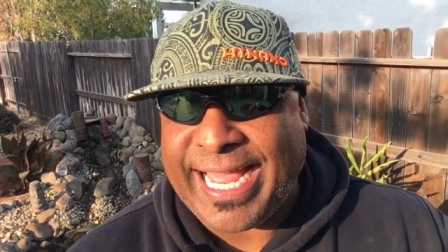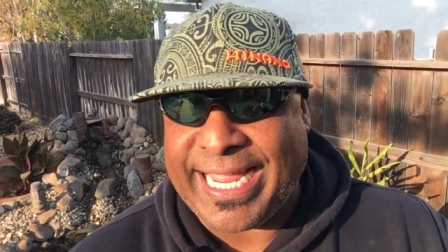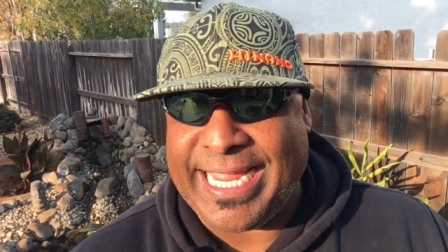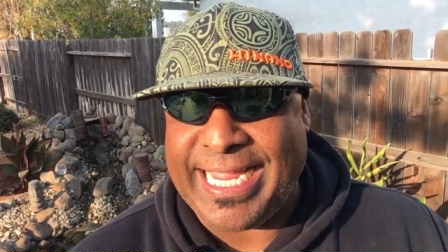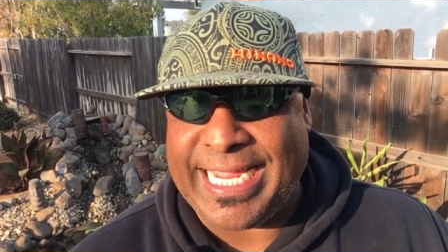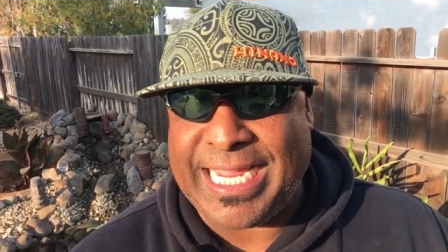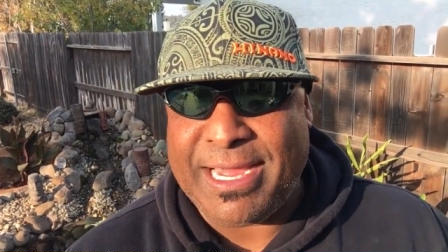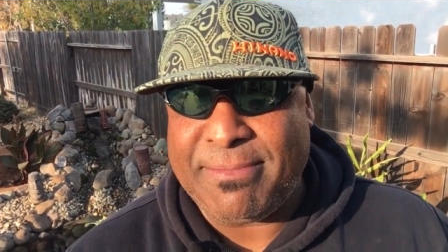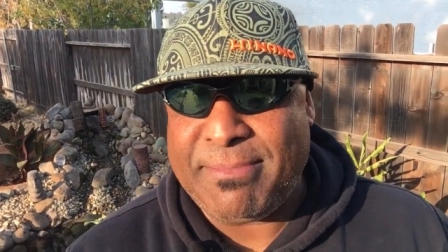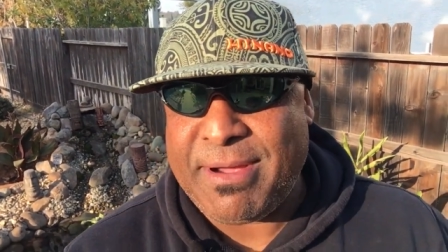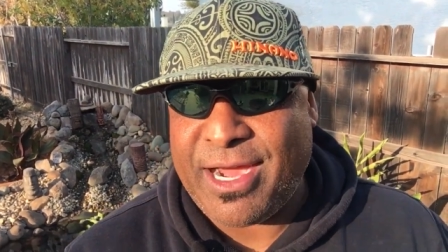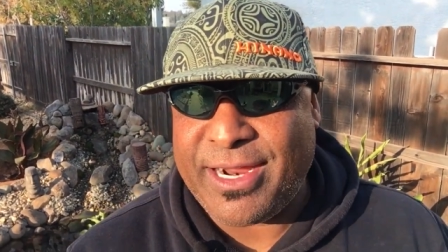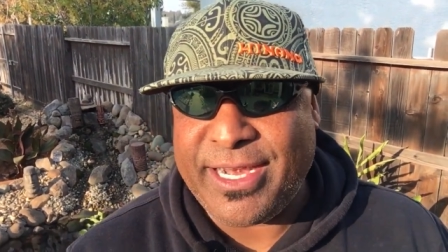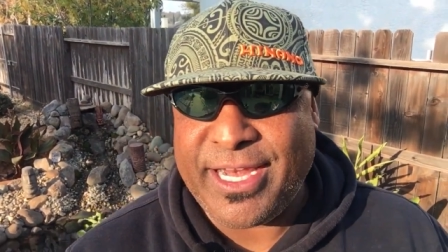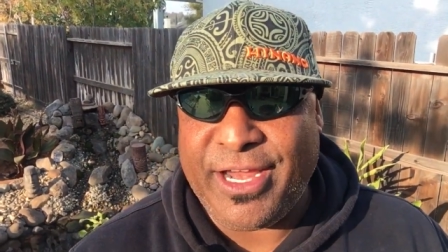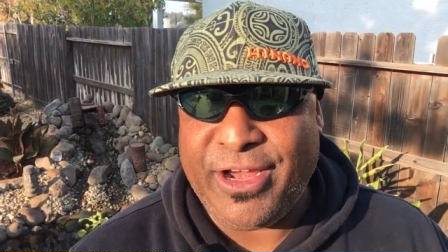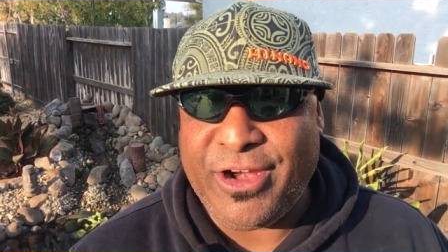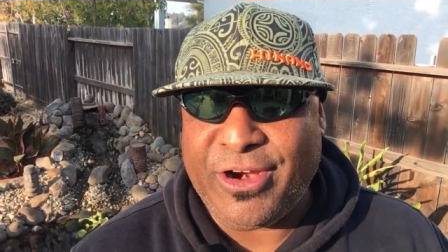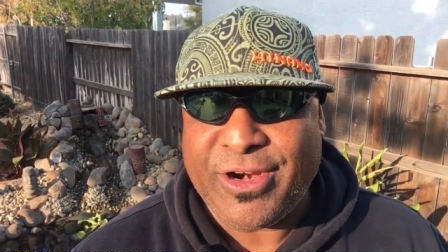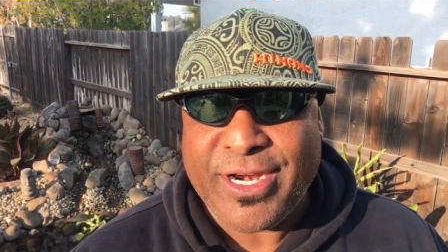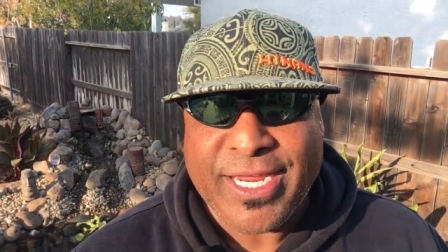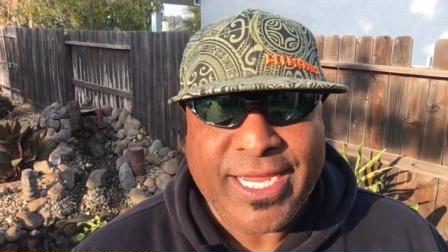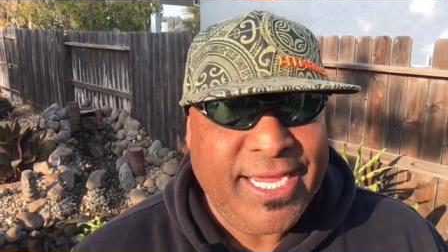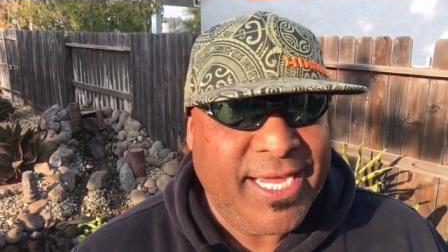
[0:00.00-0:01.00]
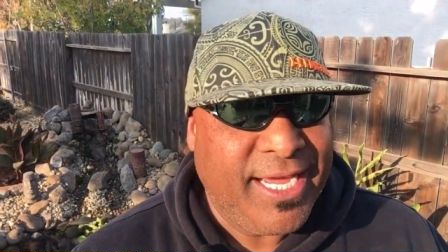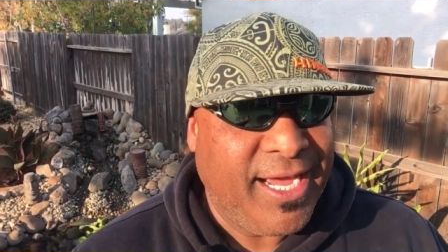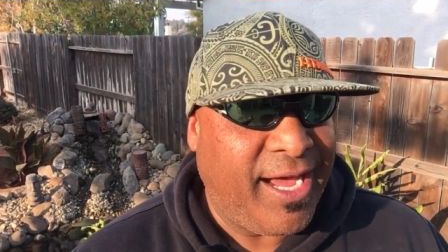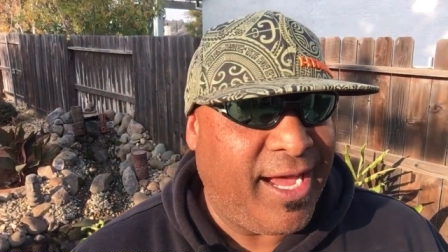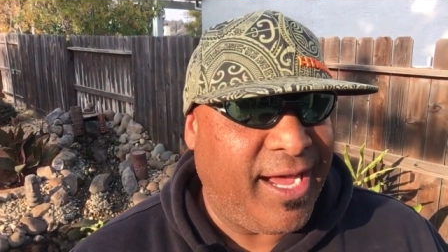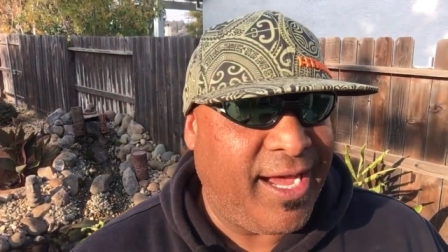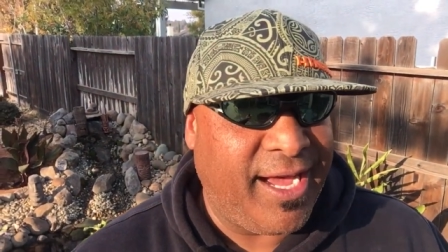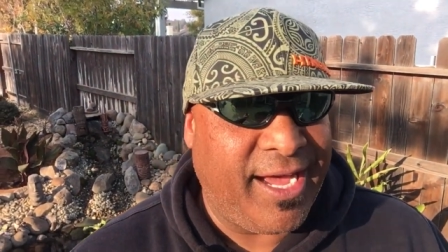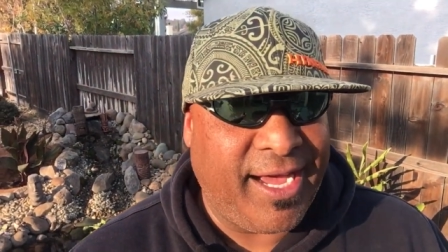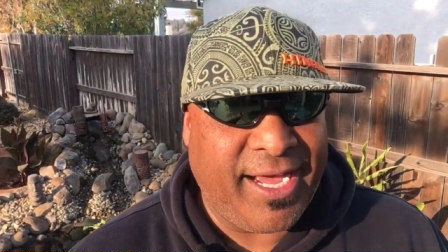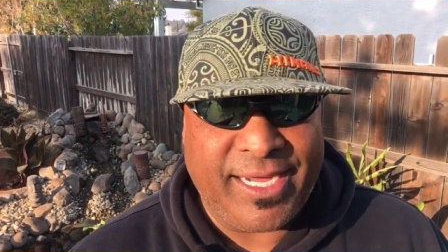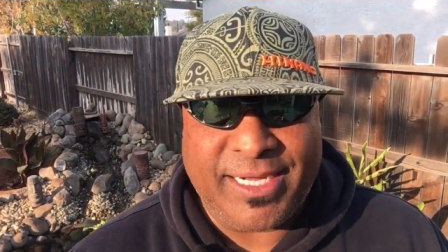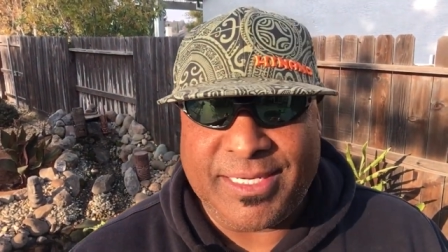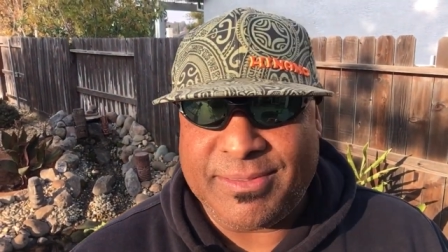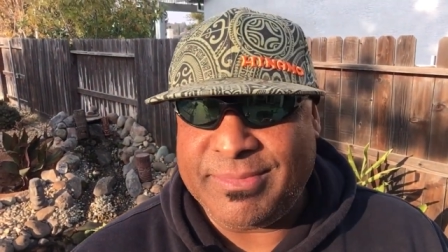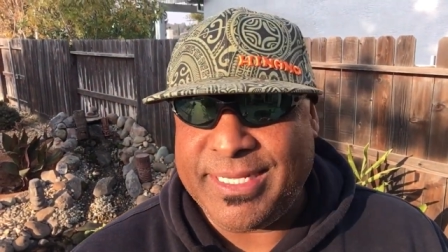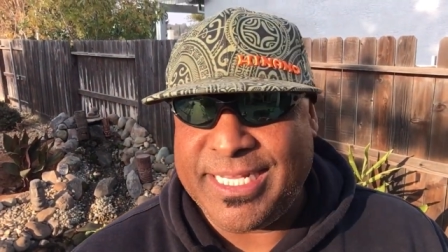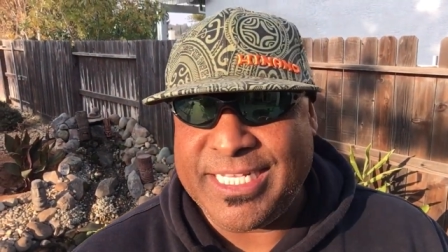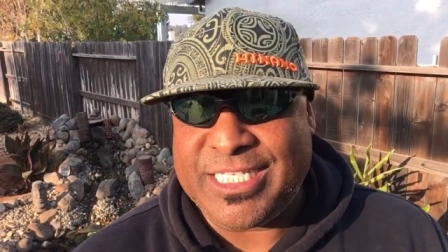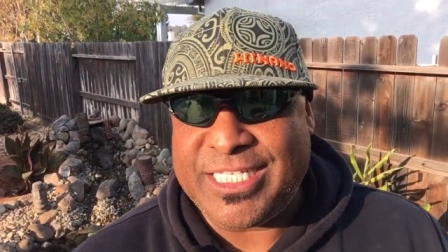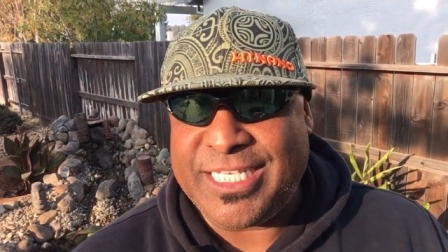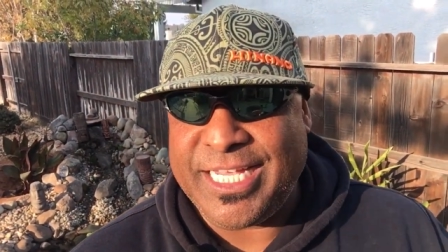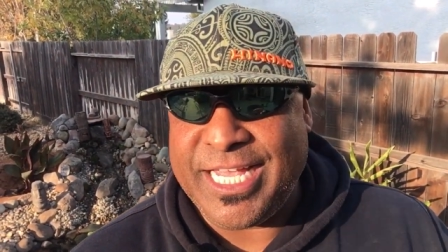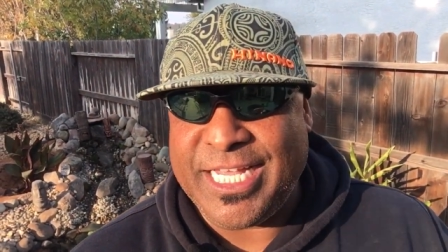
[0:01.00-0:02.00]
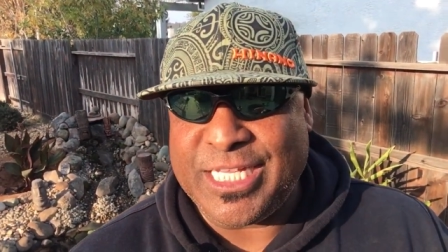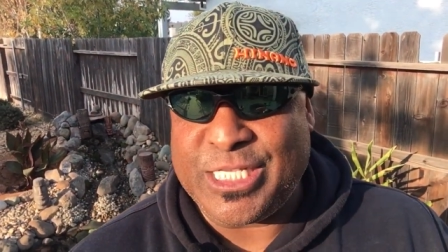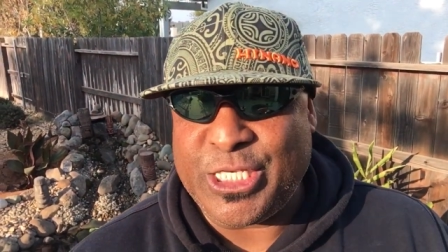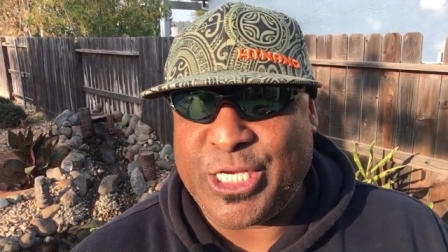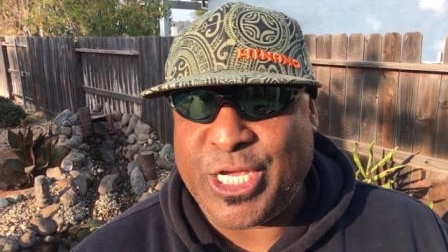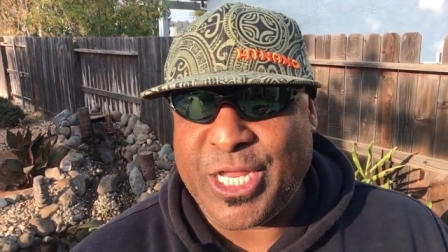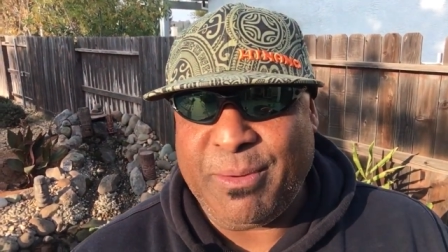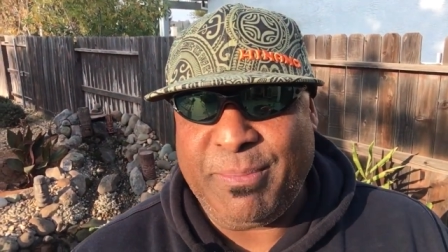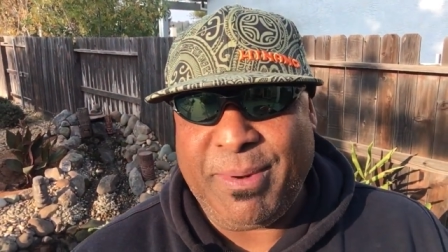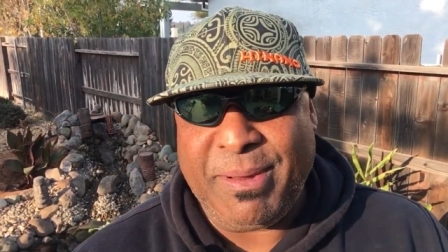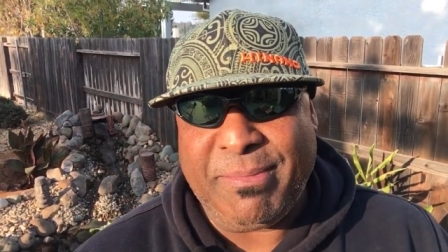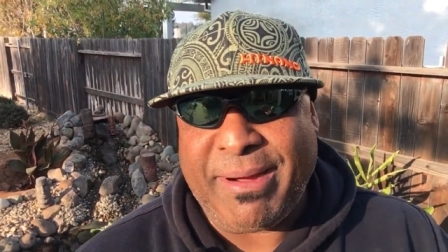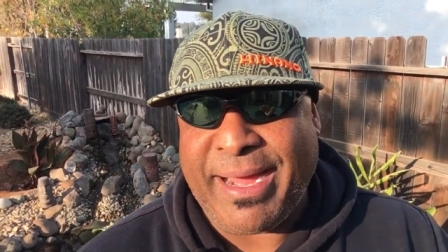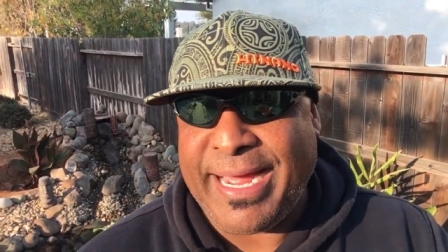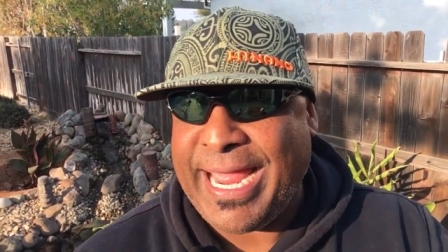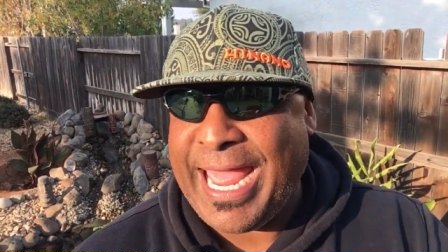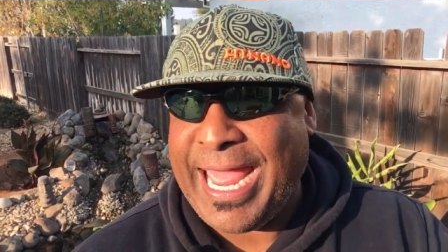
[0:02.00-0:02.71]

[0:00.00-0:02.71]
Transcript: I can come out here. Um, it's it's going to be my